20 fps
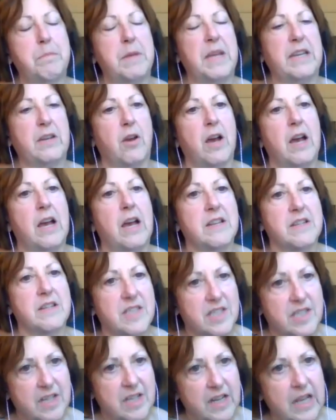
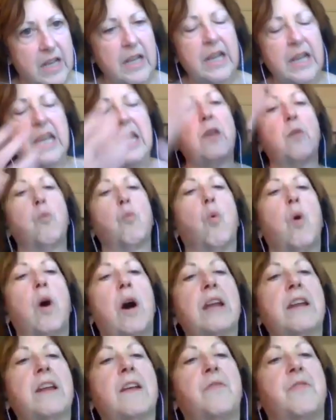because he
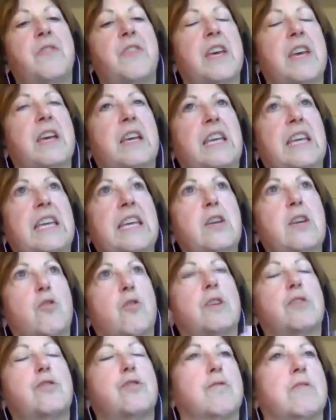wanted the
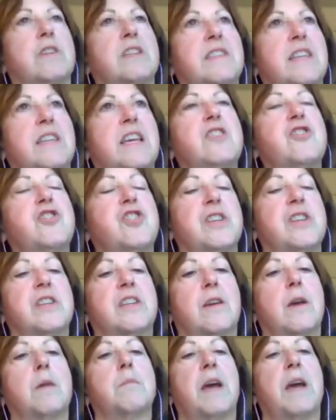characterization to
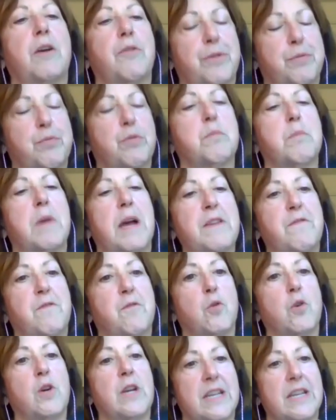come out through my
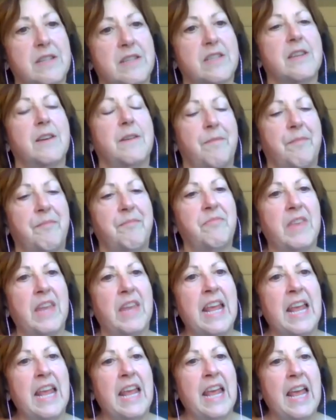voice.
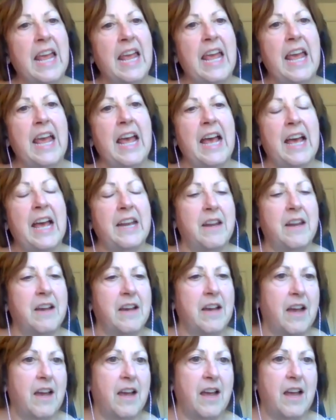And
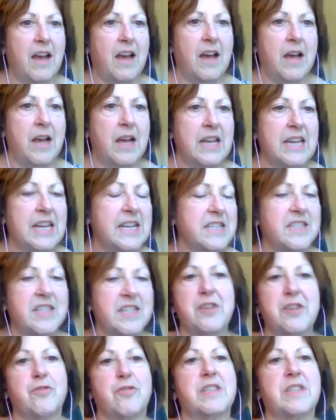it's
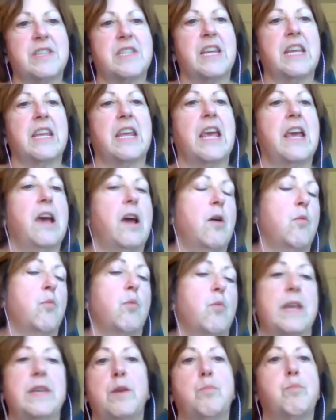interesting how
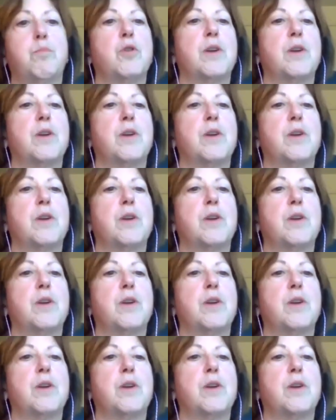when you